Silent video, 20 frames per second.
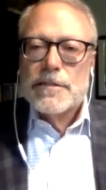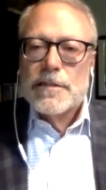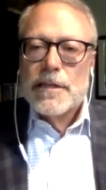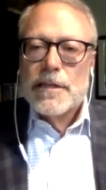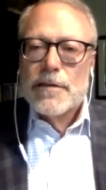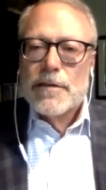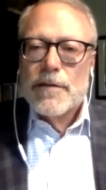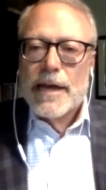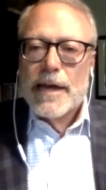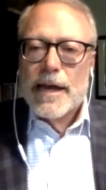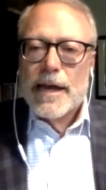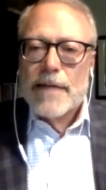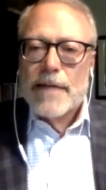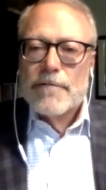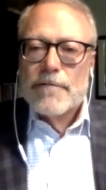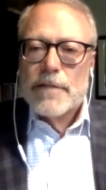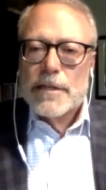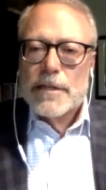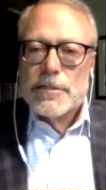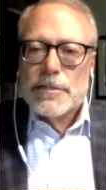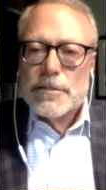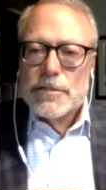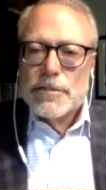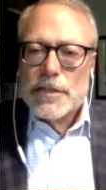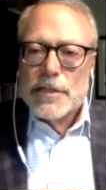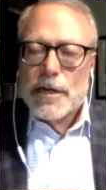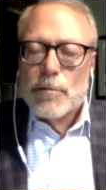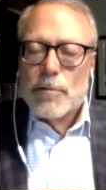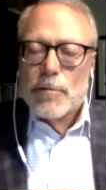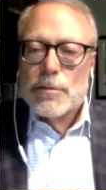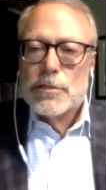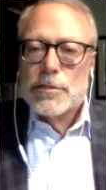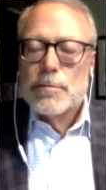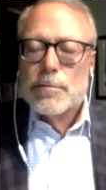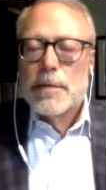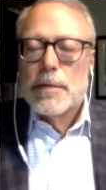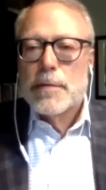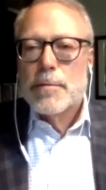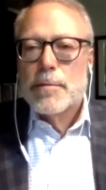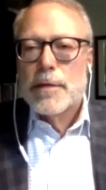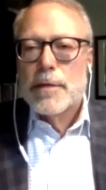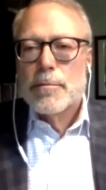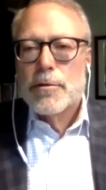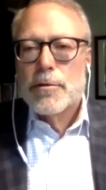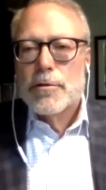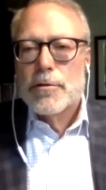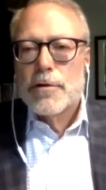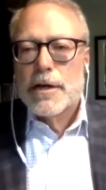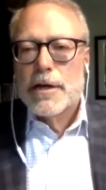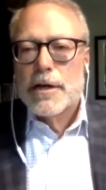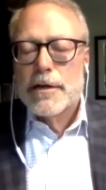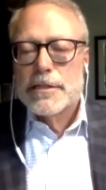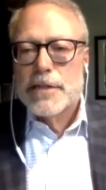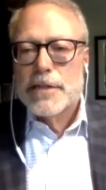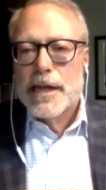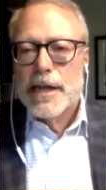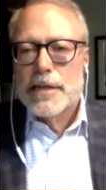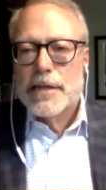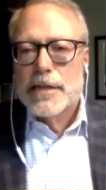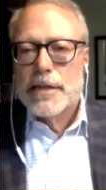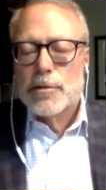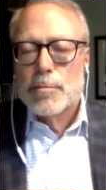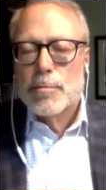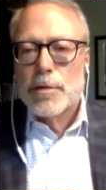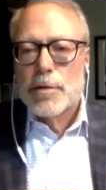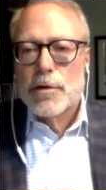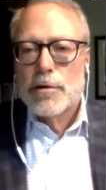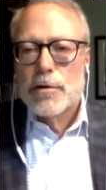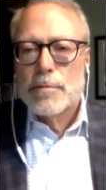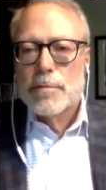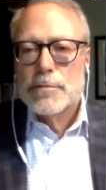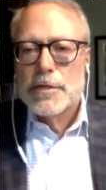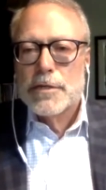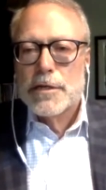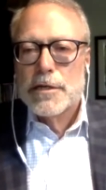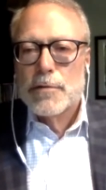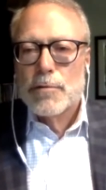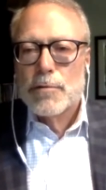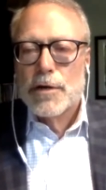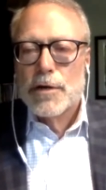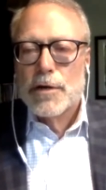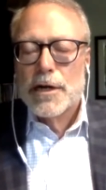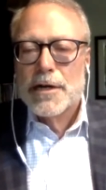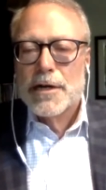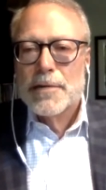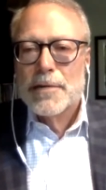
that you have and that you share with so many people through your educational programs and your work.